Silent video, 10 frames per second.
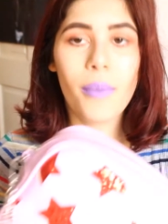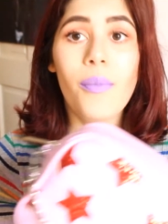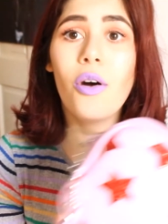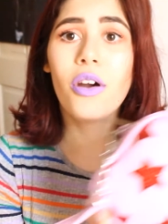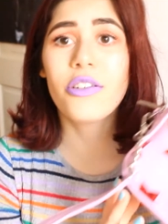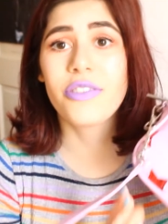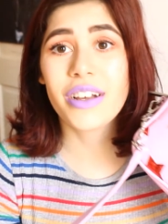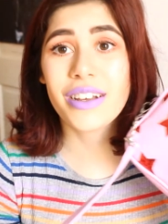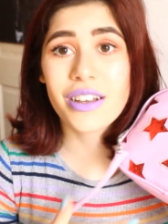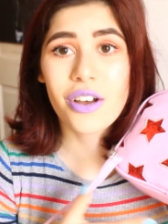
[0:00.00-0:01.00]
I'm more of
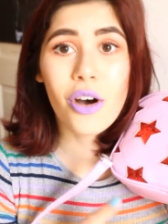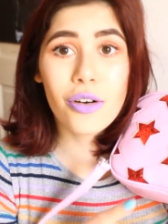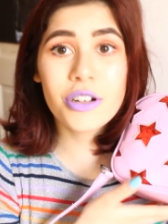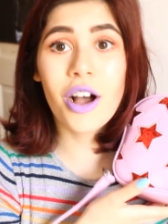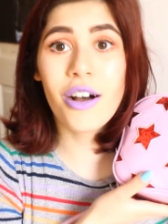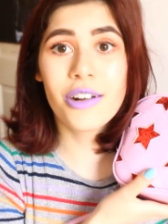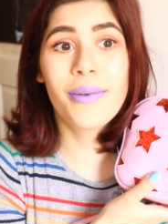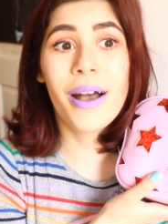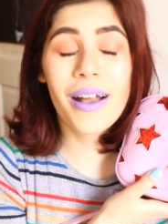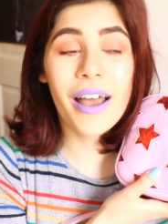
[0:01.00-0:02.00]
a gold
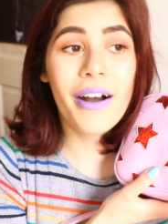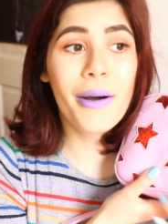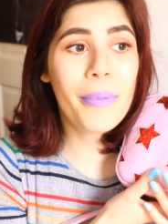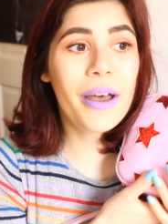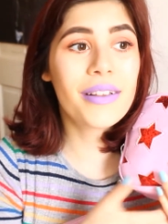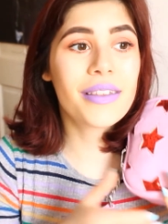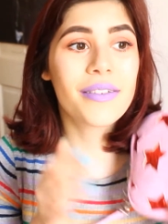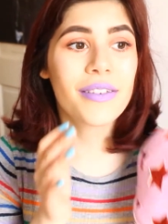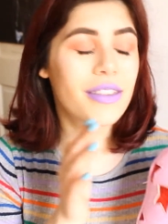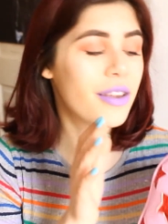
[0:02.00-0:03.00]
hardware girl, but
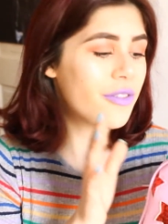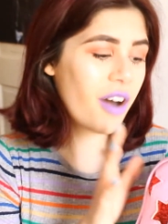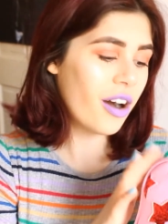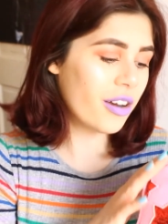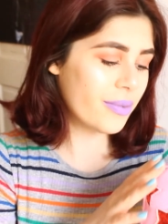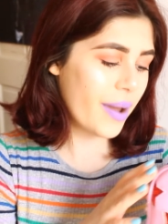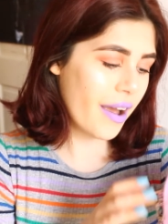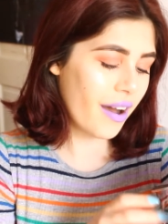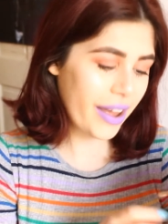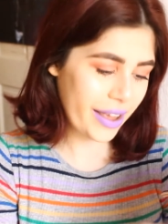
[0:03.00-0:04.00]
silver hardware
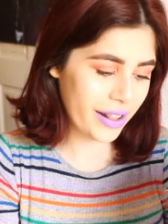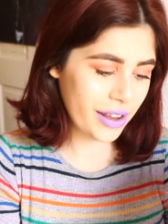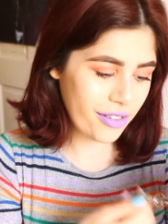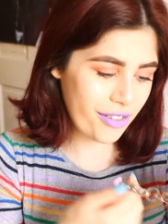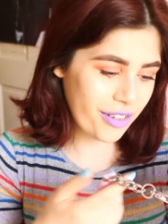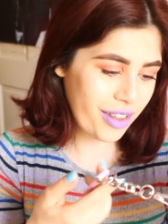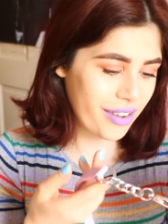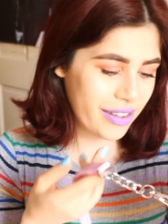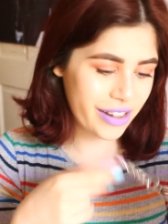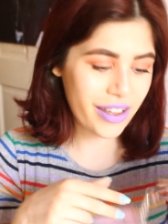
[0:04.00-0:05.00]
I can live with on
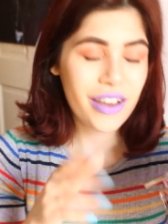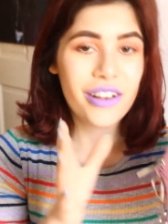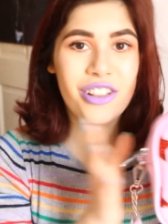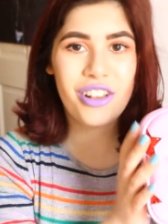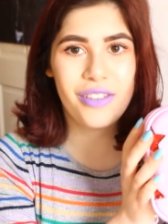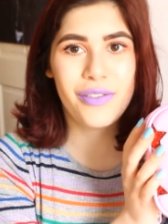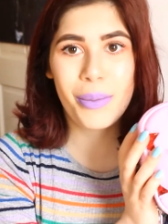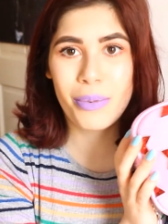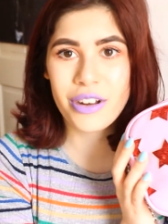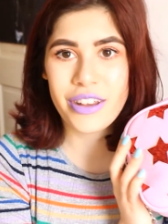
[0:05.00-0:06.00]
this just for the
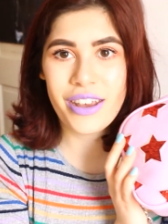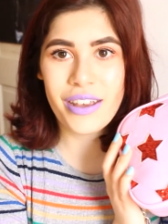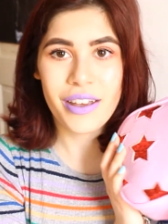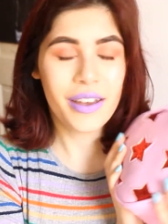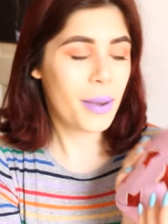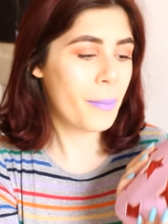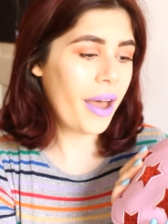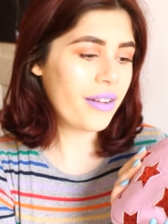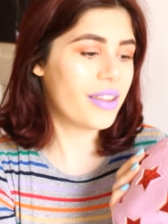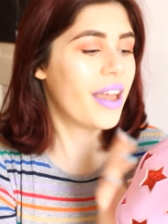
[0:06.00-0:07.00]
pretty
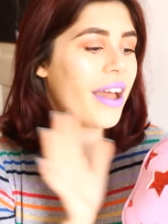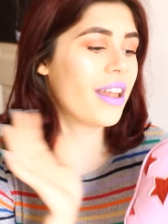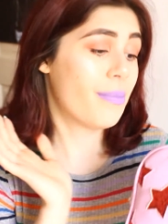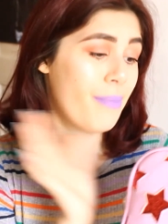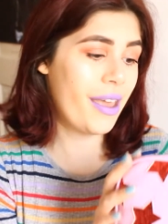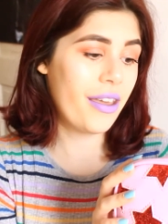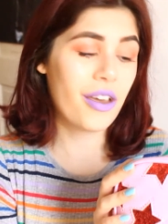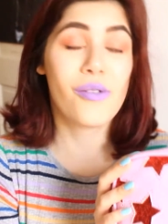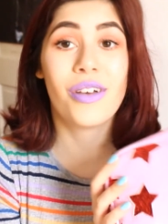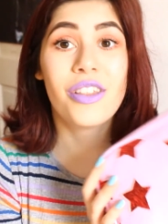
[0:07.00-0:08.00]
pattern, and it's pink,
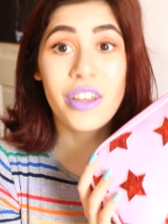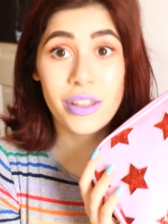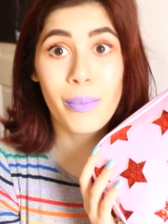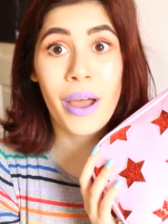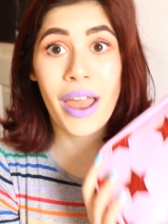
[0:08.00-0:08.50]
which is my